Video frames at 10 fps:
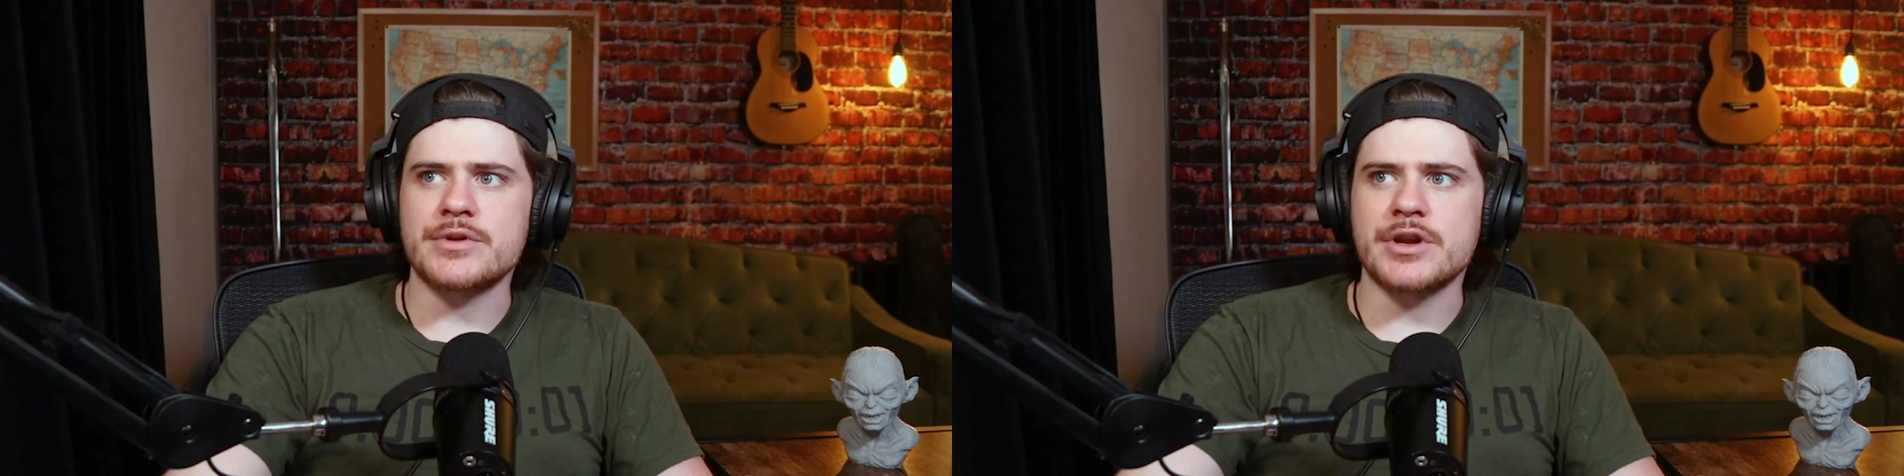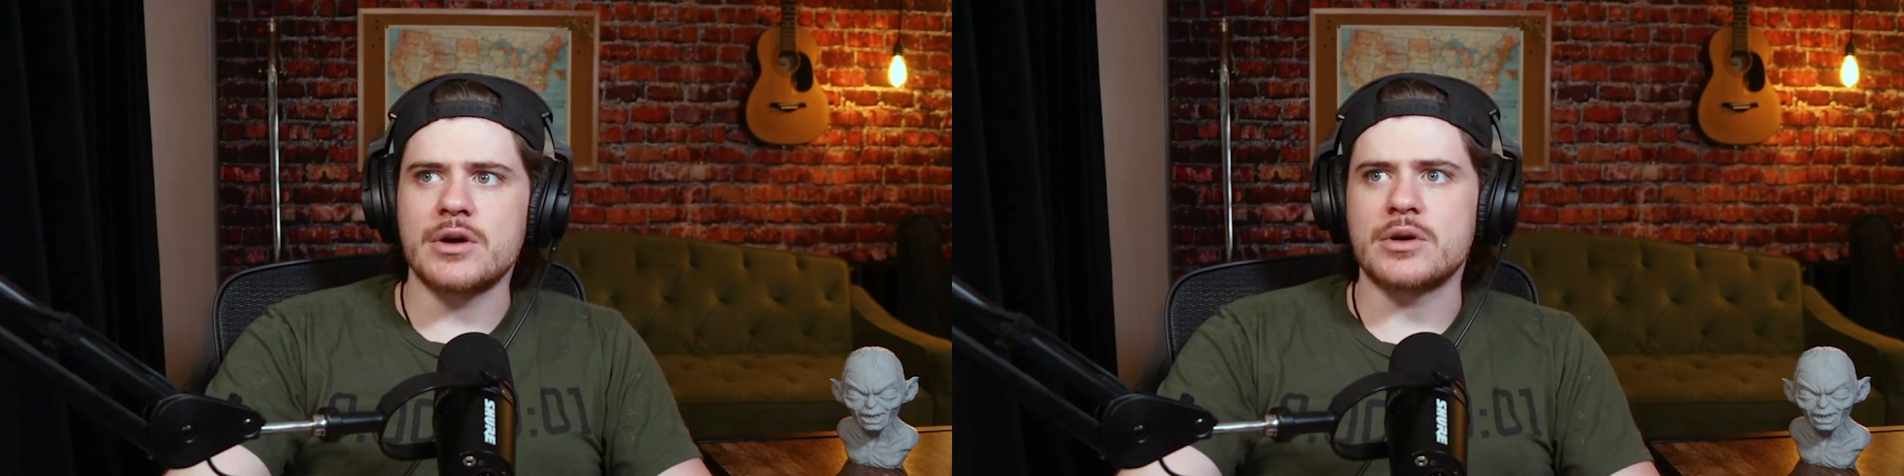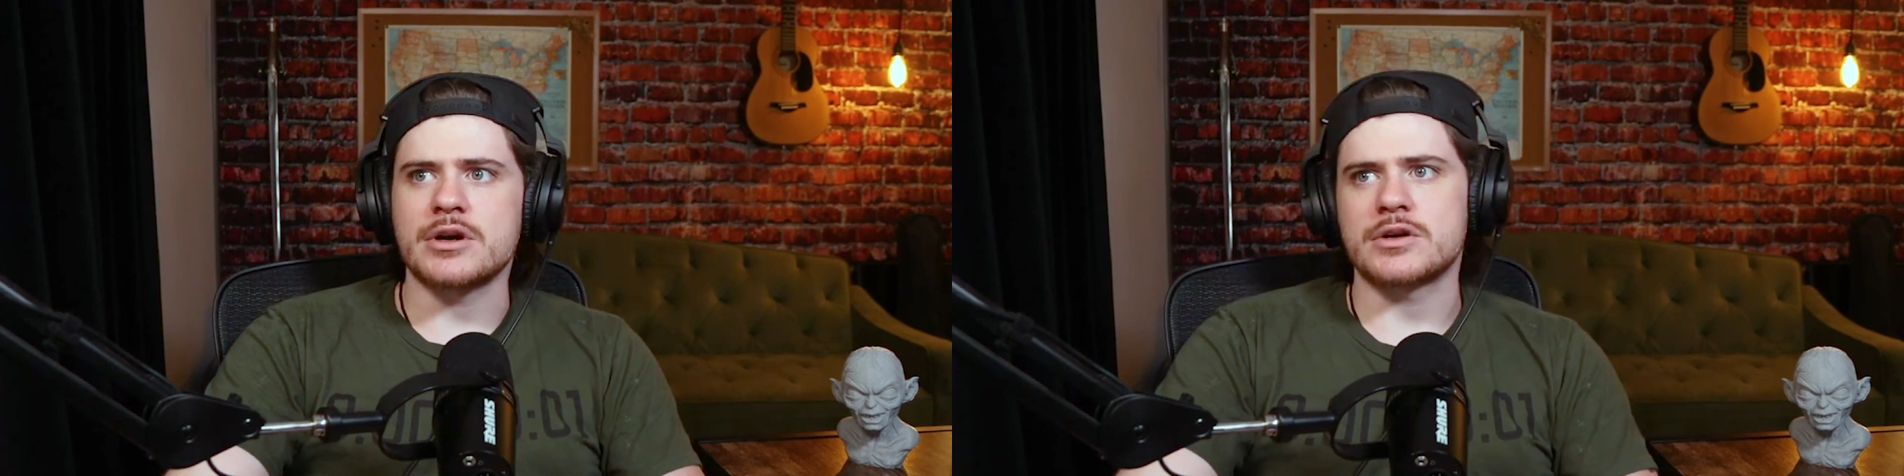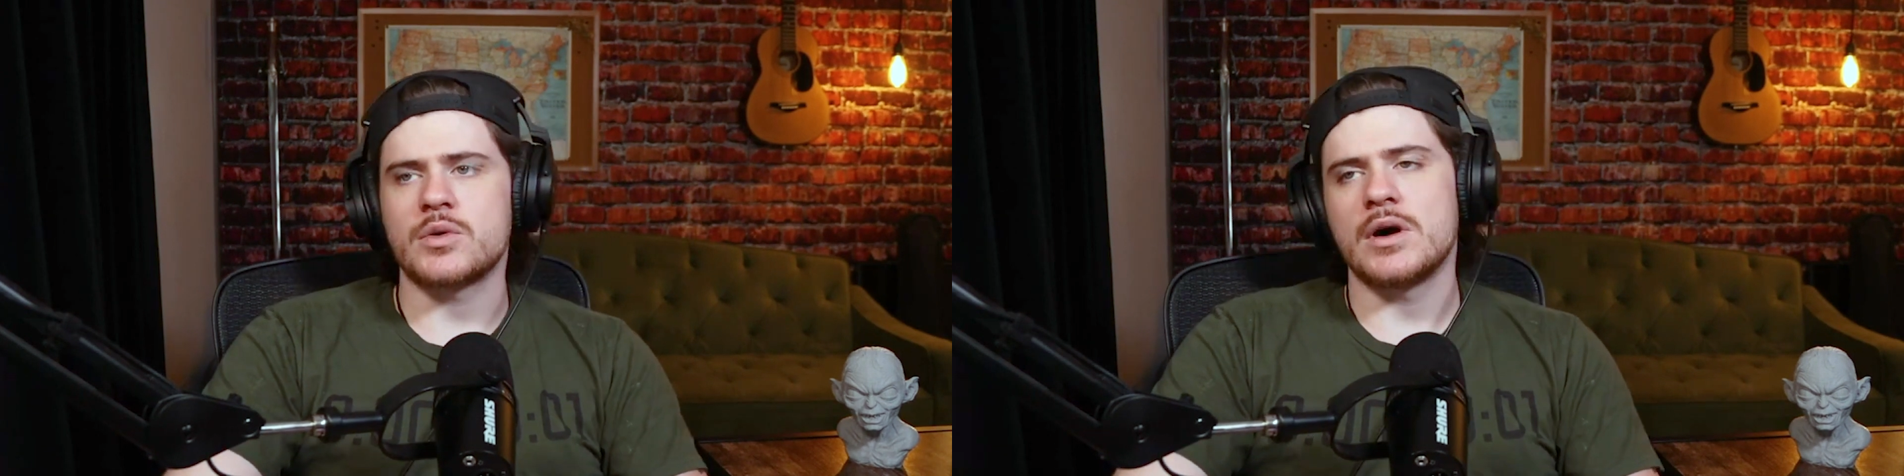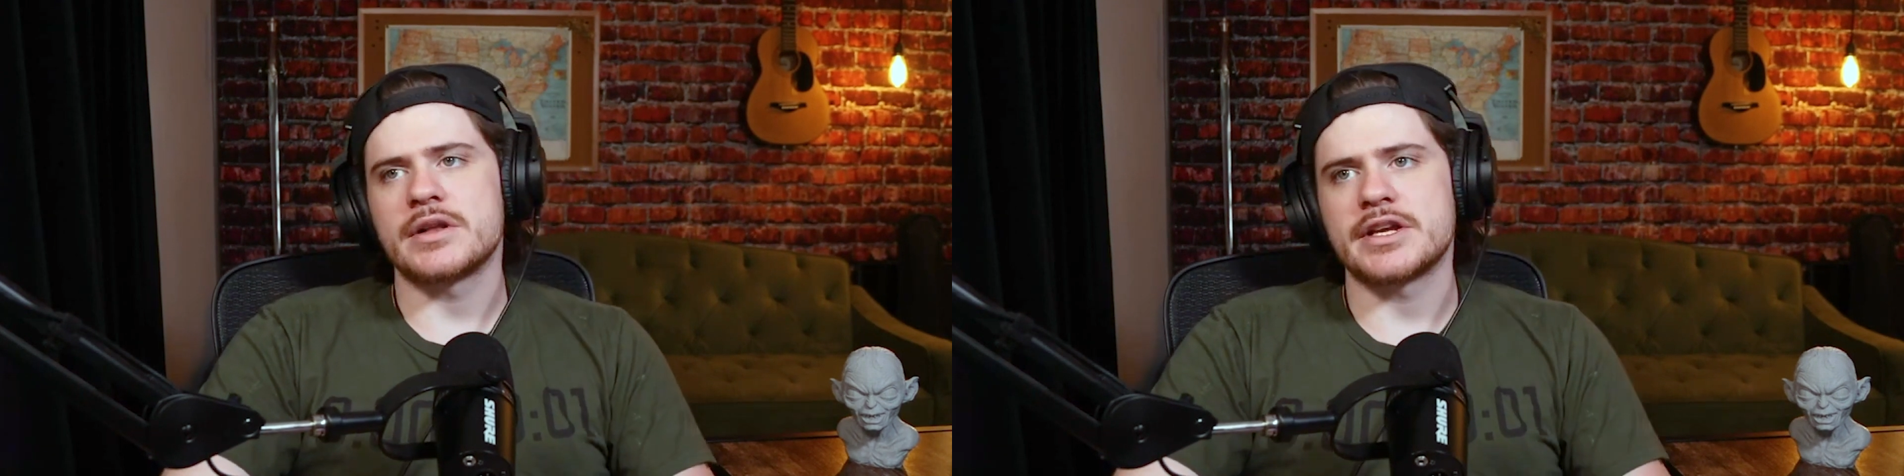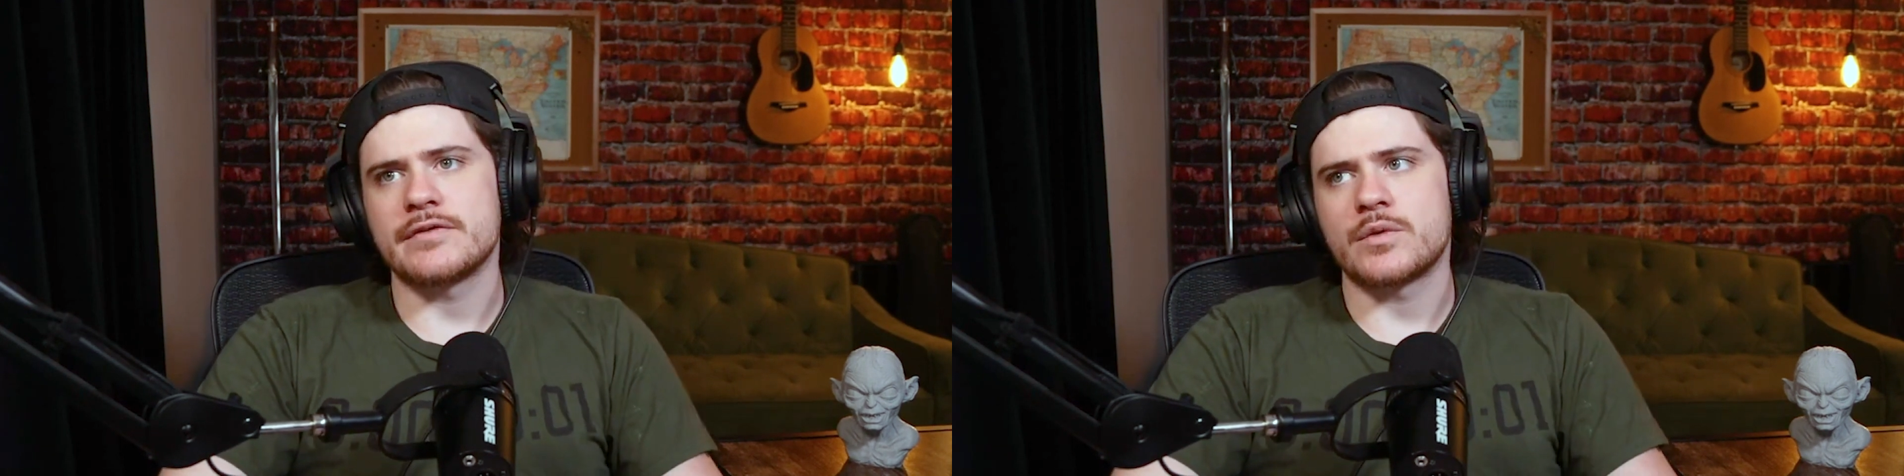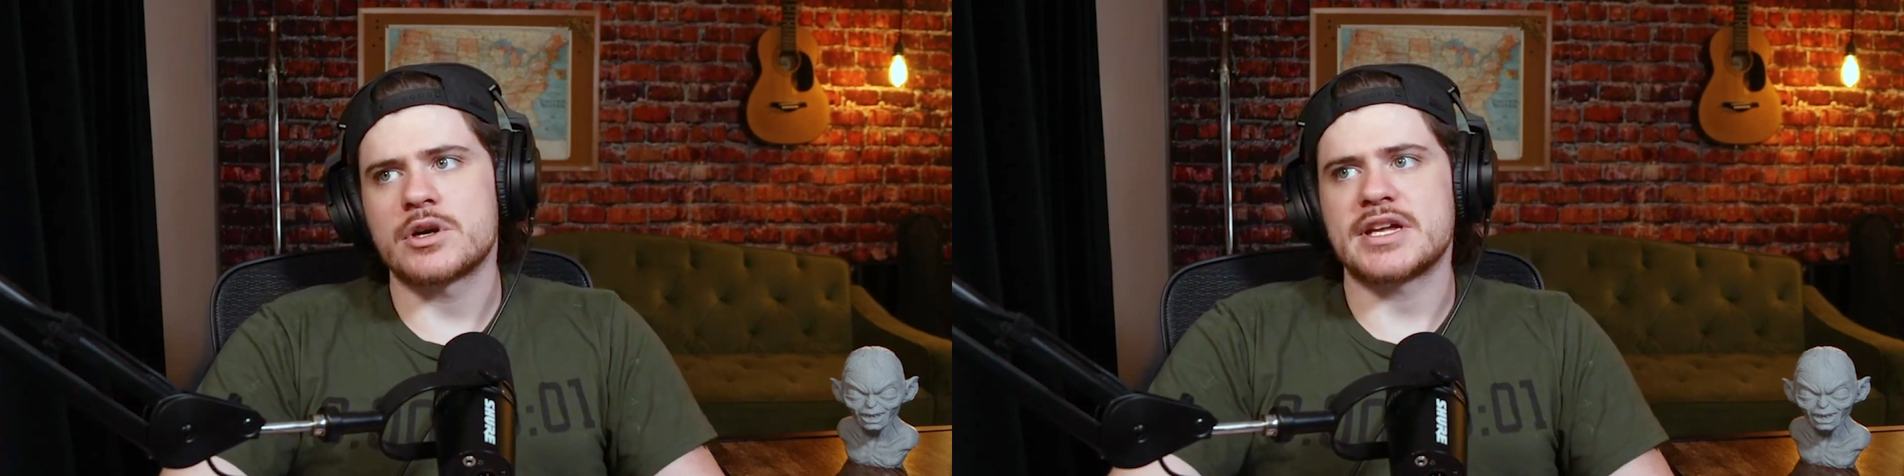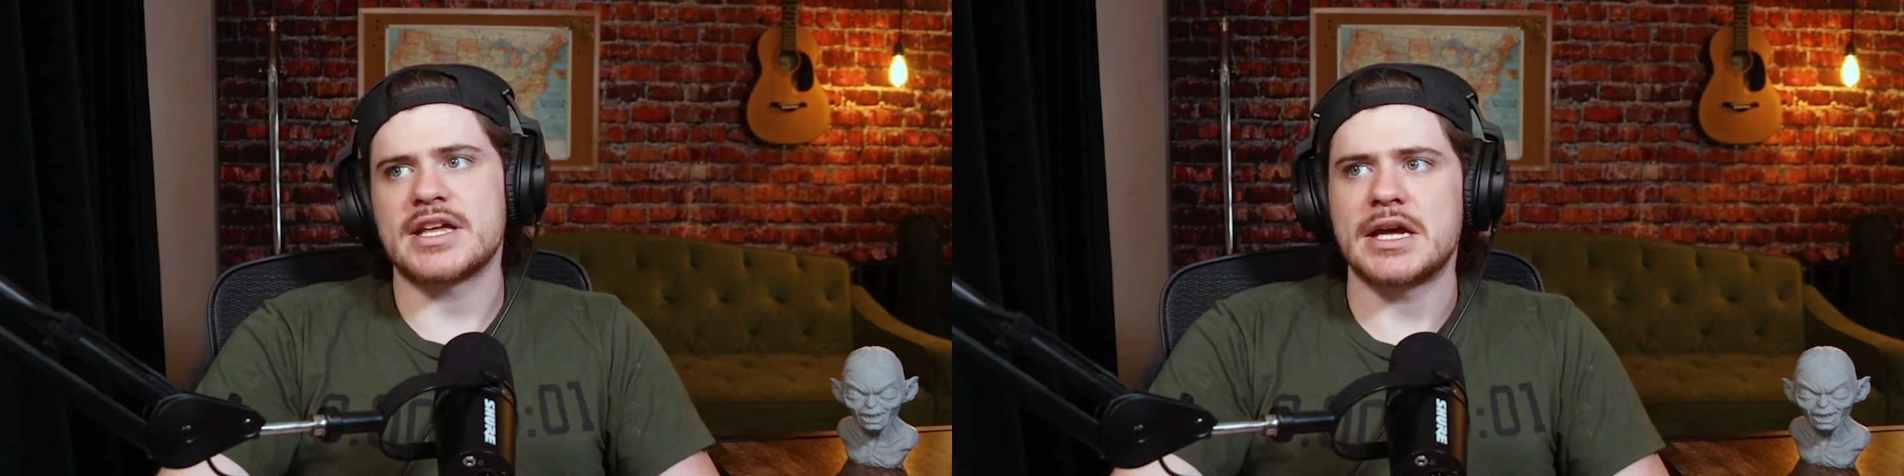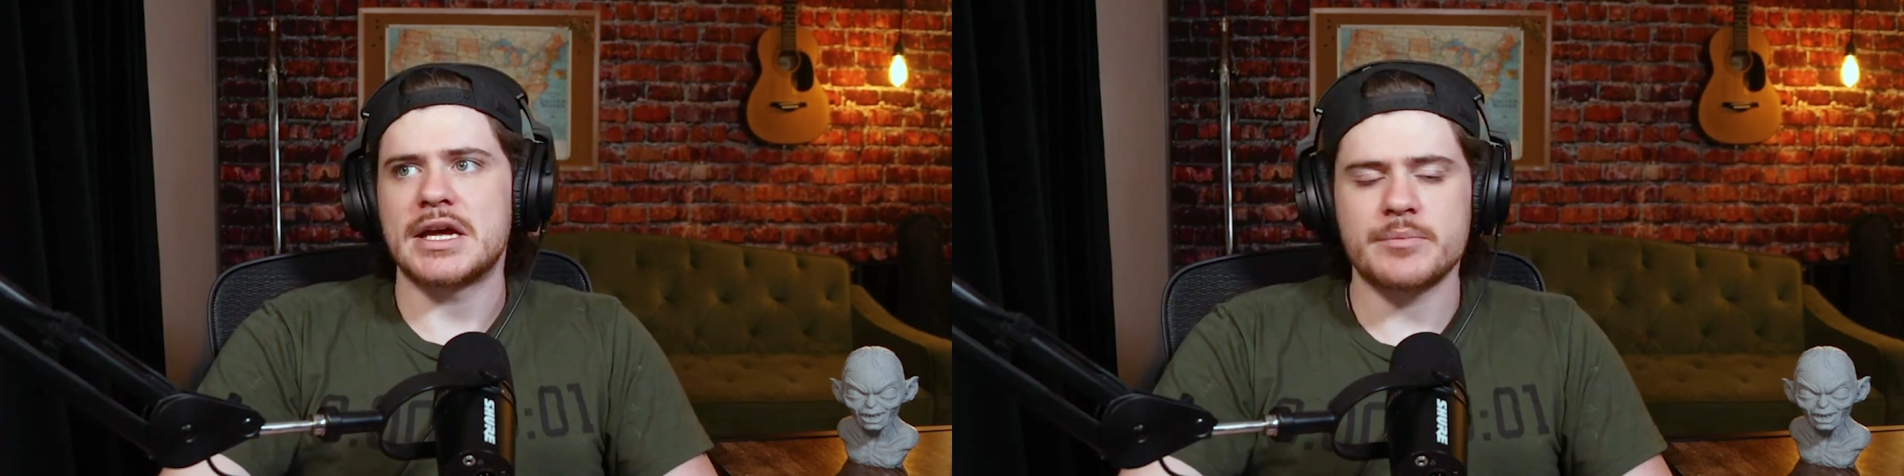know her quality of work yet.